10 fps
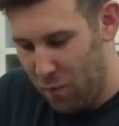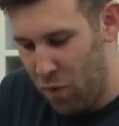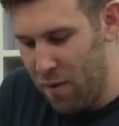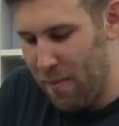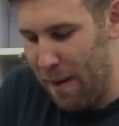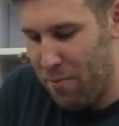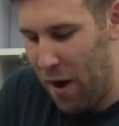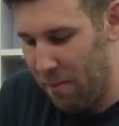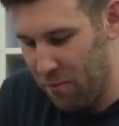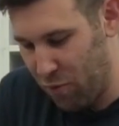one of my
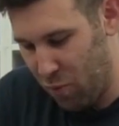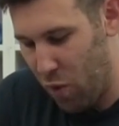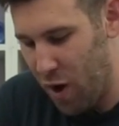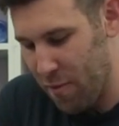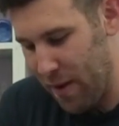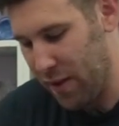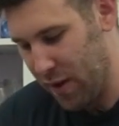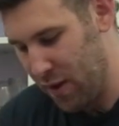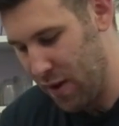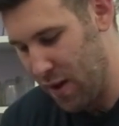problems with
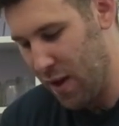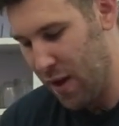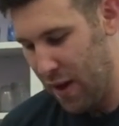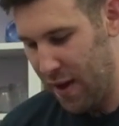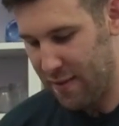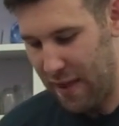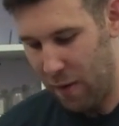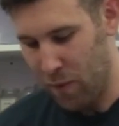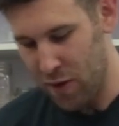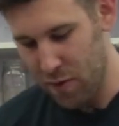watermelon is
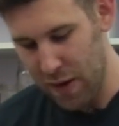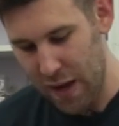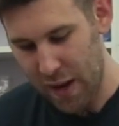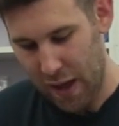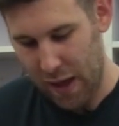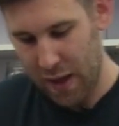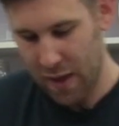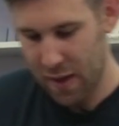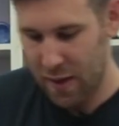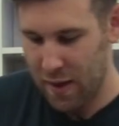that when you eat it,
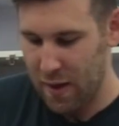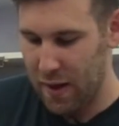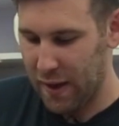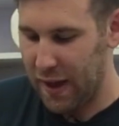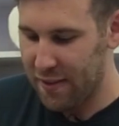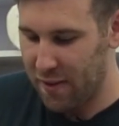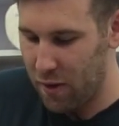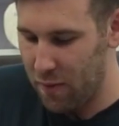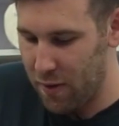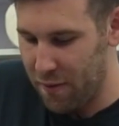it gets
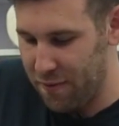all over your